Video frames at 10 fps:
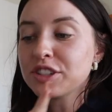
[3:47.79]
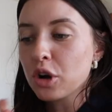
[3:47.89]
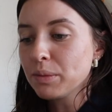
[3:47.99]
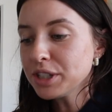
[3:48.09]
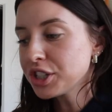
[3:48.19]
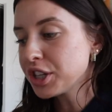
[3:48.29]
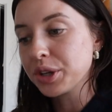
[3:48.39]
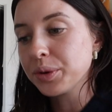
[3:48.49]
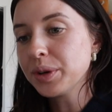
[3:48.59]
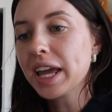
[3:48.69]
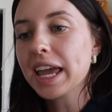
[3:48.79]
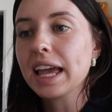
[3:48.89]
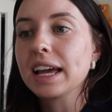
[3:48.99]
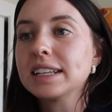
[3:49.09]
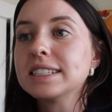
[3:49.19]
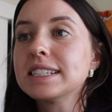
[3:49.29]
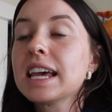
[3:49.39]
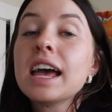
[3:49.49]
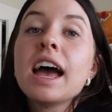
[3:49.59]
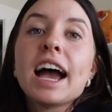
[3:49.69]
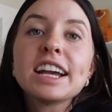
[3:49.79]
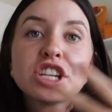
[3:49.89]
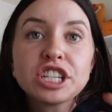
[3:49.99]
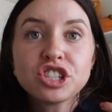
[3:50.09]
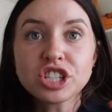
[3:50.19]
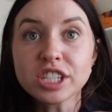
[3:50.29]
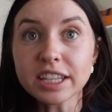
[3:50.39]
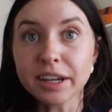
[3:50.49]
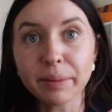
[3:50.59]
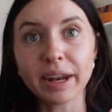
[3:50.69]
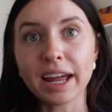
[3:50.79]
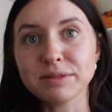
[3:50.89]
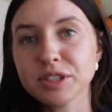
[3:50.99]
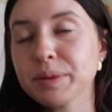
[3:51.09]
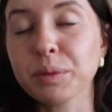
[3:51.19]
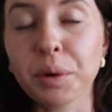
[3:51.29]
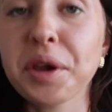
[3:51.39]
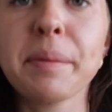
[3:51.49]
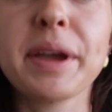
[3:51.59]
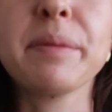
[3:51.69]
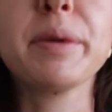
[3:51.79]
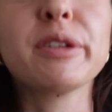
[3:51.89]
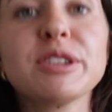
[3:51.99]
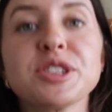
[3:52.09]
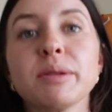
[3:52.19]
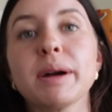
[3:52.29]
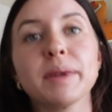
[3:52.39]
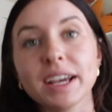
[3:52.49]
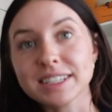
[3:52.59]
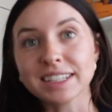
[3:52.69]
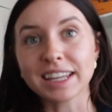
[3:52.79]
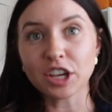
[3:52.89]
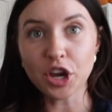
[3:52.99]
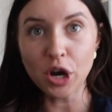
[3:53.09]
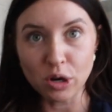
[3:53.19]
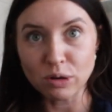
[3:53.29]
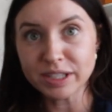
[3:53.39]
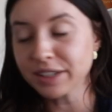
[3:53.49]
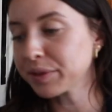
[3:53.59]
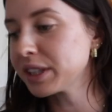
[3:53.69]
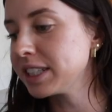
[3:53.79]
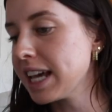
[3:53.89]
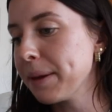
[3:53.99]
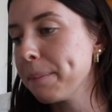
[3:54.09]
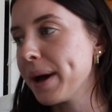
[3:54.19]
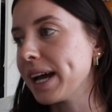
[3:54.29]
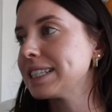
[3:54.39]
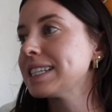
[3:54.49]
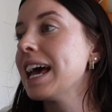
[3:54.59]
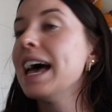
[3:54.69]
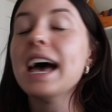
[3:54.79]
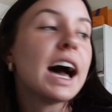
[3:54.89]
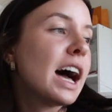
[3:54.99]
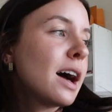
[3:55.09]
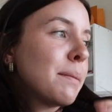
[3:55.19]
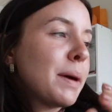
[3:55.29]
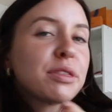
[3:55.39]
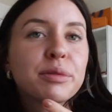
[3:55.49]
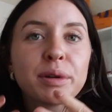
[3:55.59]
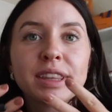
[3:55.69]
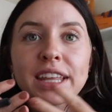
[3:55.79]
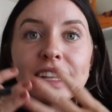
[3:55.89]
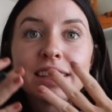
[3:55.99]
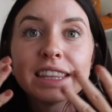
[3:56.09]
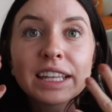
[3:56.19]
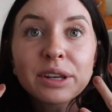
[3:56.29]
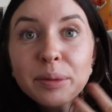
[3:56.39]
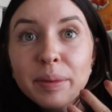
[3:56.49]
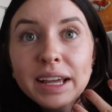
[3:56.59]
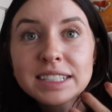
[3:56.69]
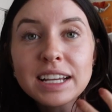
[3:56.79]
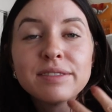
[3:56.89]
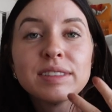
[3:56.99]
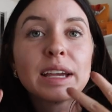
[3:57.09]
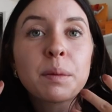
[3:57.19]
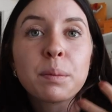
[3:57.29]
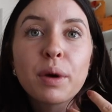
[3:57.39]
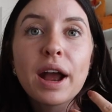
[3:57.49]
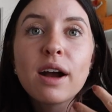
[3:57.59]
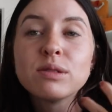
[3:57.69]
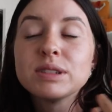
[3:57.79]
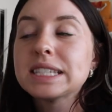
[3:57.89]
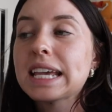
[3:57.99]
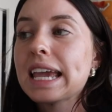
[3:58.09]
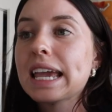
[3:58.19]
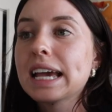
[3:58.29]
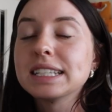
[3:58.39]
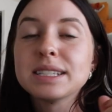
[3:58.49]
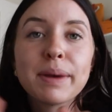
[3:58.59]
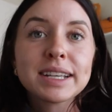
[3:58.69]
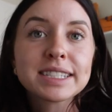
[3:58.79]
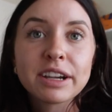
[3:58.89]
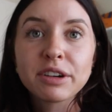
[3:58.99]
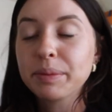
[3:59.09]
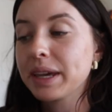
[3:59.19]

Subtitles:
It is almost noon and I changed just a little bit. I've just been working at my computer, so I'm nice and like cozy for the day, but I threw on like a little bit of like brows and mascara